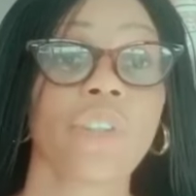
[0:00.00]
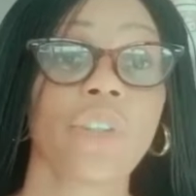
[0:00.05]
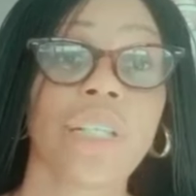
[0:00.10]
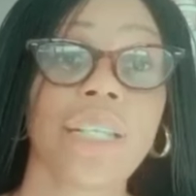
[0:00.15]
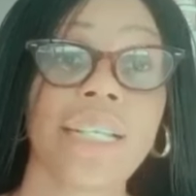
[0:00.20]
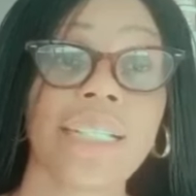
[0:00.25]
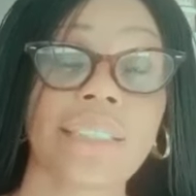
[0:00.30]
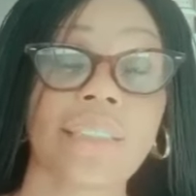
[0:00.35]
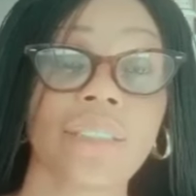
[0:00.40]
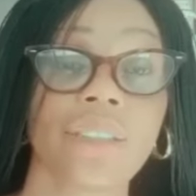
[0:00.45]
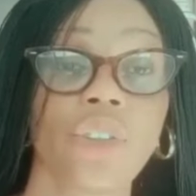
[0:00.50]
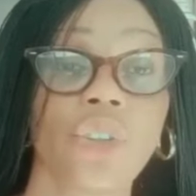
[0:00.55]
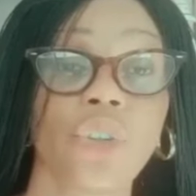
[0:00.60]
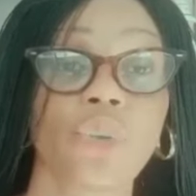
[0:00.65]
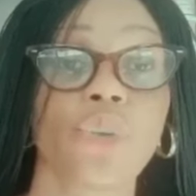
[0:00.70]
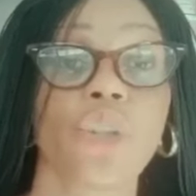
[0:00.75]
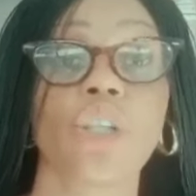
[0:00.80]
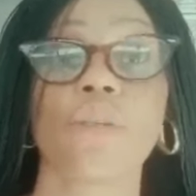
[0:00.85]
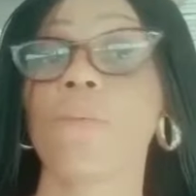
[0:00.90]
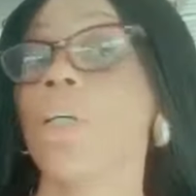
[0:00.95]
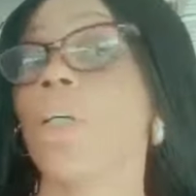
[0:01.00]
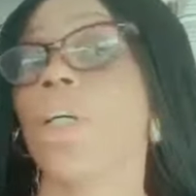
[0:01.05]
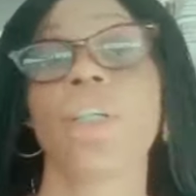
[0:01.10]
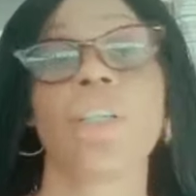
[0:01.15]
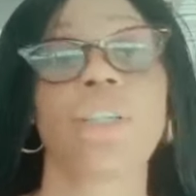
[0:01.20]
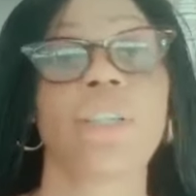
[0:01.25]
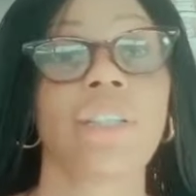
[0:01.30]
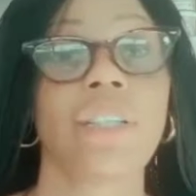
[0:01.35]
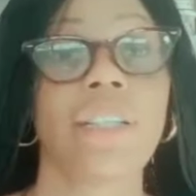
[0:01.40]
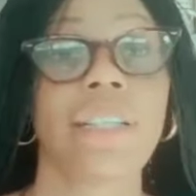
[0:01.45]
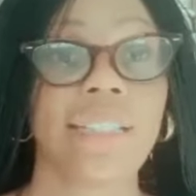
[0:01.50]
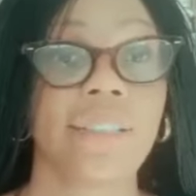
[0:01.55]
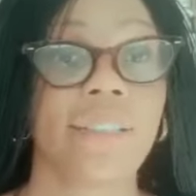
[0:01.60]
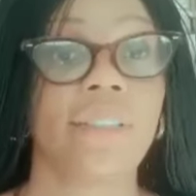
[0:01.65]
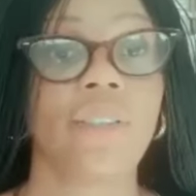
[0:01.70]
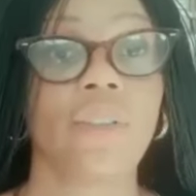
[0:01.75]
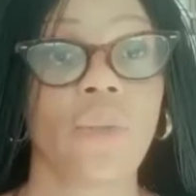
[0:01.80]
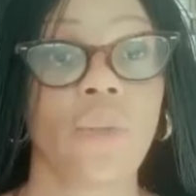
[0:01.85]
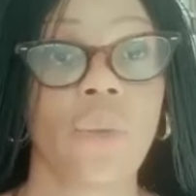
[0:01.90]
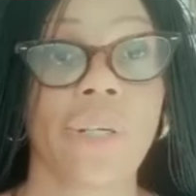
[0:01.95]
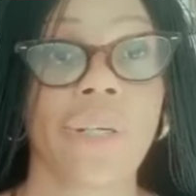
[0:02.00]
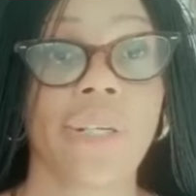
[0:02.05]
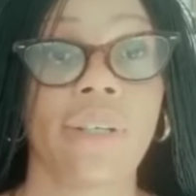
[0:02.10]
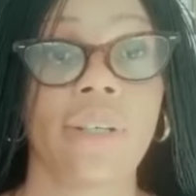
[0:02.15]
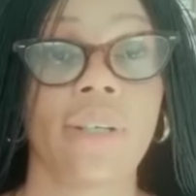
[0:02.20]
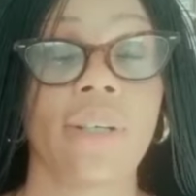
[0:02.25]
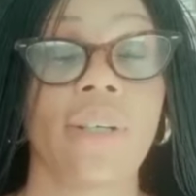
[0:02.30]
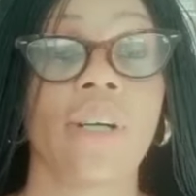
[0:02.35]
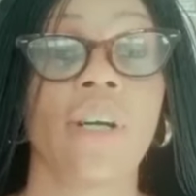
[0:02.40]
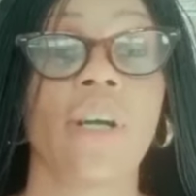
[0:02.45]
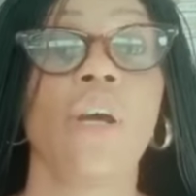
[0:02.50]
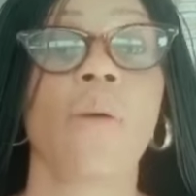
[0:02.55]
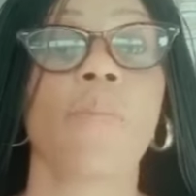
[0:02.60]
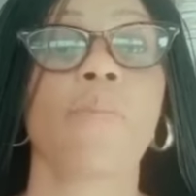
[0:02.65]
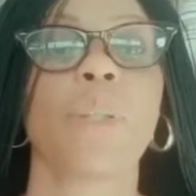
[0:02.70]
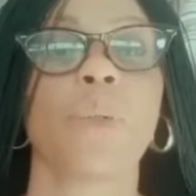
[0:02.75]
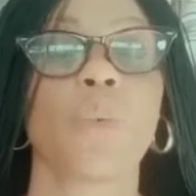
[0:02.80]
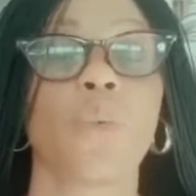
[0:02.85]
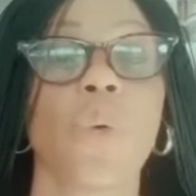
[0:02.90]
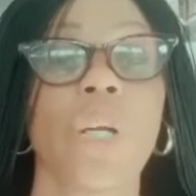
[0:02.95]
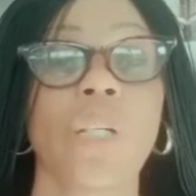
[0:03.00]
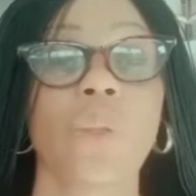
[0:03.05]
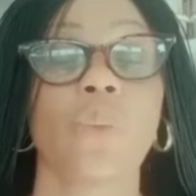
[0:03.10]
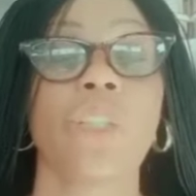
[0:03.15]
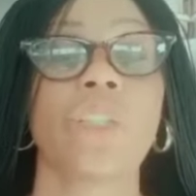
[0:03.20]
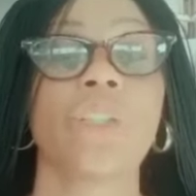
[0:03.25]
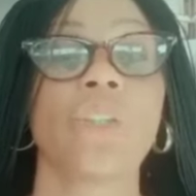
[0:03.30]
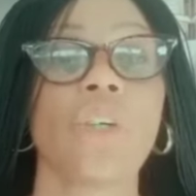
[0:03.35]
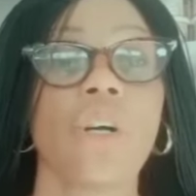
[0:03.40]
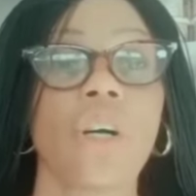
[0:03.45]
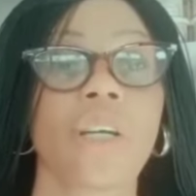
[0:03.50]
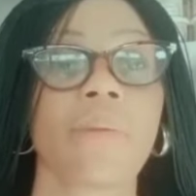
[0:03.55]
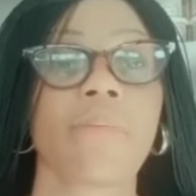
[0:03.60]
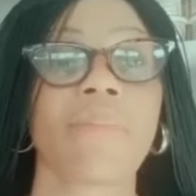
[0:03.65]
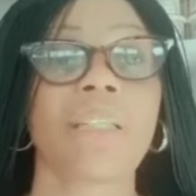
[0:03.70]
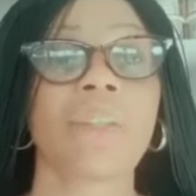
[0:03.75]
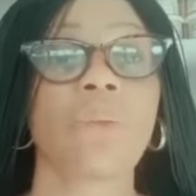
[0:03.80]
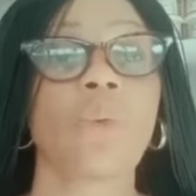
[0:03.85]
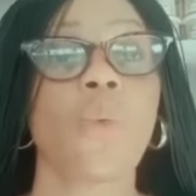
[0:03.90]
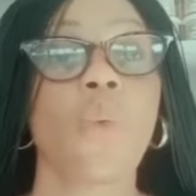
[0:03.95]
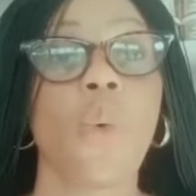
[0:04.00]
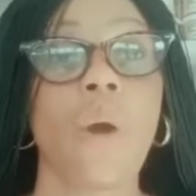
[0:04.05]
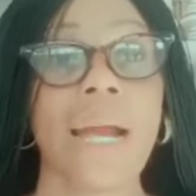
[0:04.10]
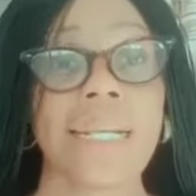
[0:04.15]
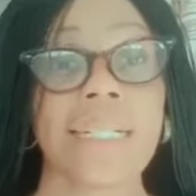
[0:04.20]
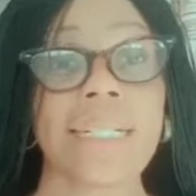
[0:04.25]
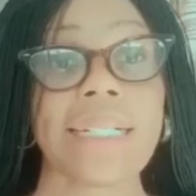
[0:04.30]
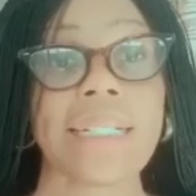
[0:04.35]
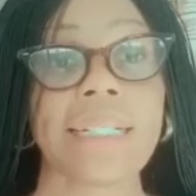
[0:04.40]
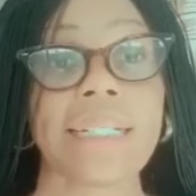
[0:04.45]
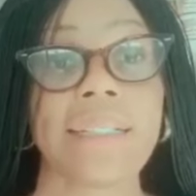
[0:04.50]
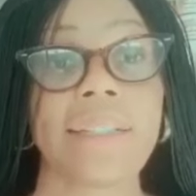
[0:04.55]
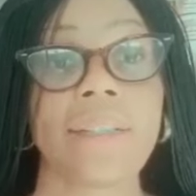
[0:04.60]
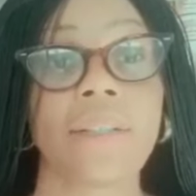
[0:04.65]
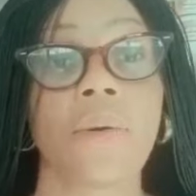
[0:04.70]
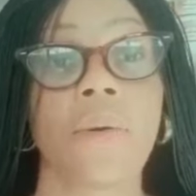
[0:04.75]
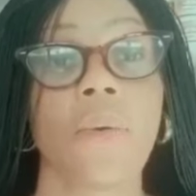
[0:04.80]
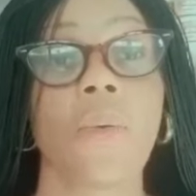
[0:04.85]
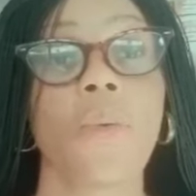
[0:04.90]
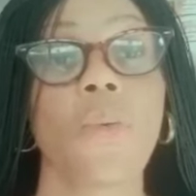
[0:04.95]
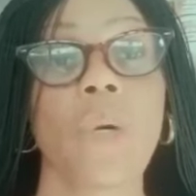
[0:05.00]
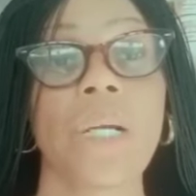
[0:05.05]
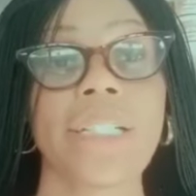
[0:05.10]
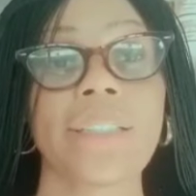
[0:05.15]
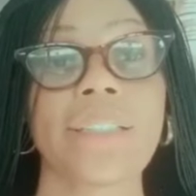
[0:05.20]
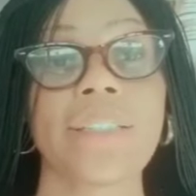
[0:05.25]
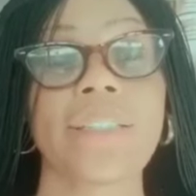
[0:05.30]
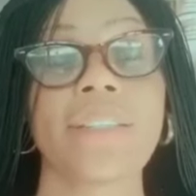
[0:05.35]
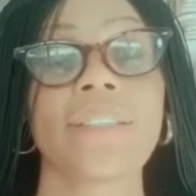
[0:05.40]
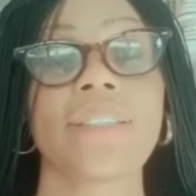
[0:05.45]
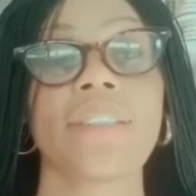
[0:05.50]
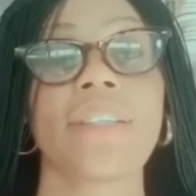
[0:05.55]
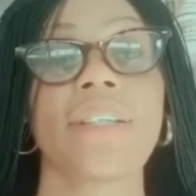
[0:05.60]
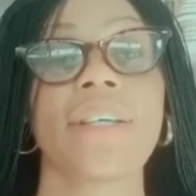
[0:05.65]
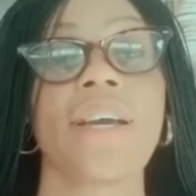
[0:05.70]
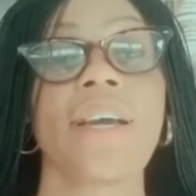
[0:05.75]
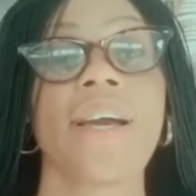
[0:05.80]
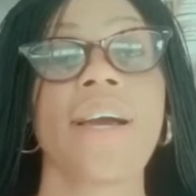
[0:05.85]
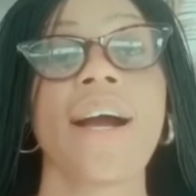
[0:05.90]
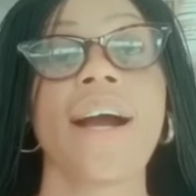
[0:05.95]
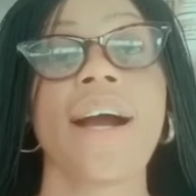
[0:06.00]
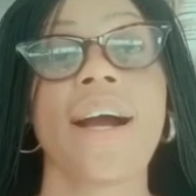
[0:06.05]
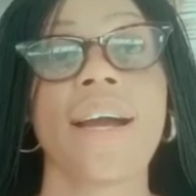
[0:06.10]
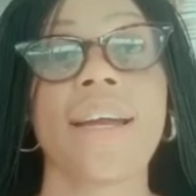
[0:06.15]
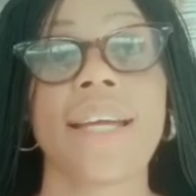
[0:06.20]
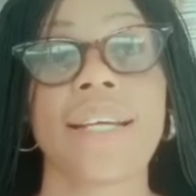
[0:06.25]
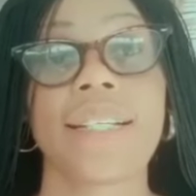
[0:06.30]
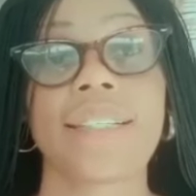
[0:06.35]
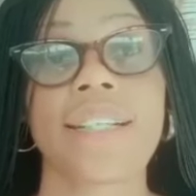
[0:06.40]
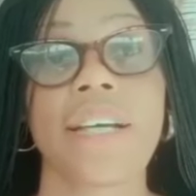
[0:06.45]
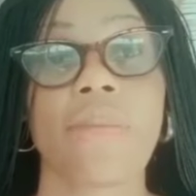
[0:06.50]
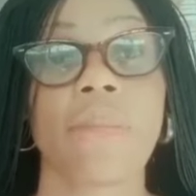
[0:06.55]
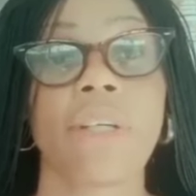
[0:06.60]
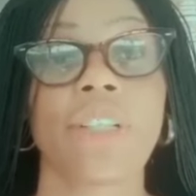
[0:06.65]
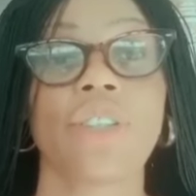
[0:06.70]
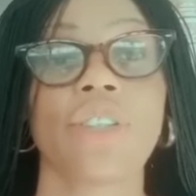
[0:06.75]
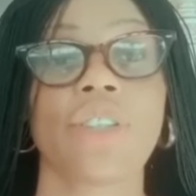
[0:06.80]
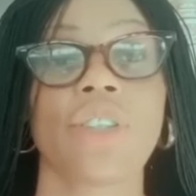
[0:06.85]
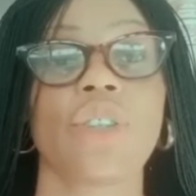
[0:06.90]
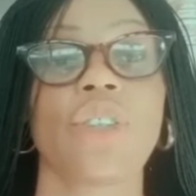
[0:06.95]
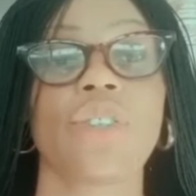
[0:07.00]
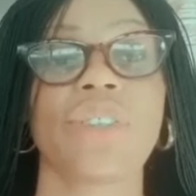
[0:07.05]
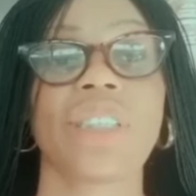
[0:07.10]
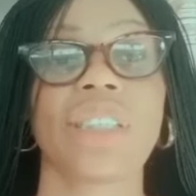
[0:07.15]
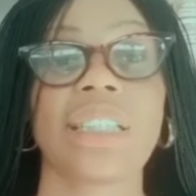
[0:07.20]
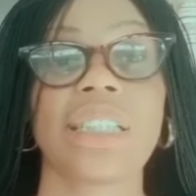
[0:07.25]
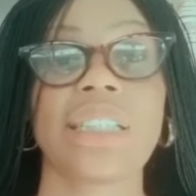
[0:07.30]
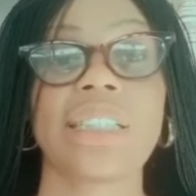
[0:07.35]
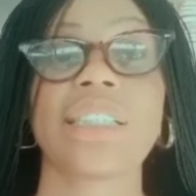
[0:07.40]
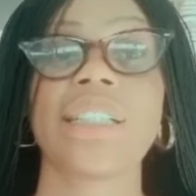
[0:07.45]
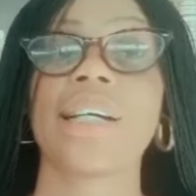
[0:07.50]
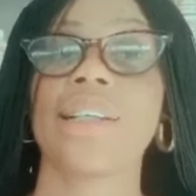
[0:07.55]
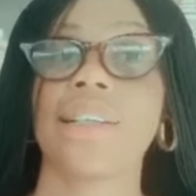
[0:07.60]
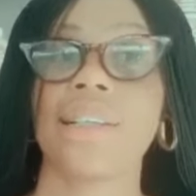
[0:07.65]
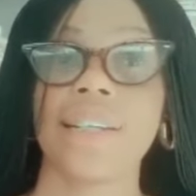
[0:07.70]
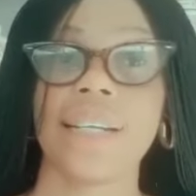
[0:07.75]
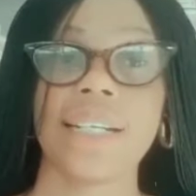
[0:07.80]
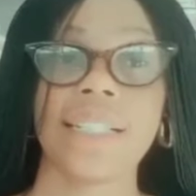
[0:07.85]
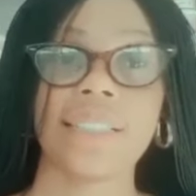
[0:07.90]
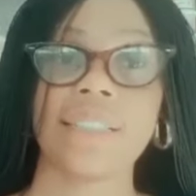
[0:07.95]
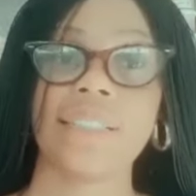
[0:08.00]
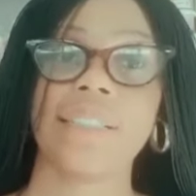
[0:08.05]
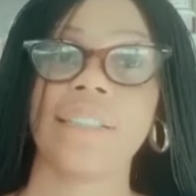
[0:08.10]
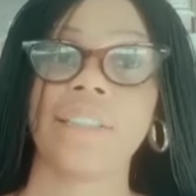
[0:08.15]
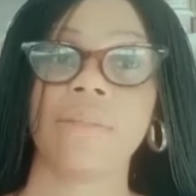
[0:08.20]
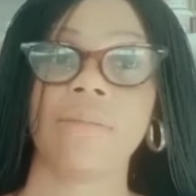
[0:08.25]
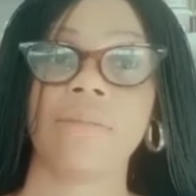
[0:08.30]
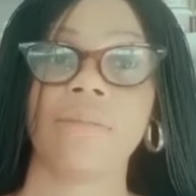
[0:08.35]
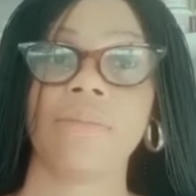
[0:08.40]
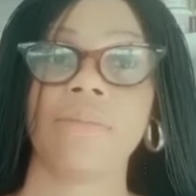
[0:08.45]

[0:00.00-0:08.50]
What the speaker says: your lightening scrub, your lightening oil. But when we talk about whitening, whitening is the higher dimension of skin lightening.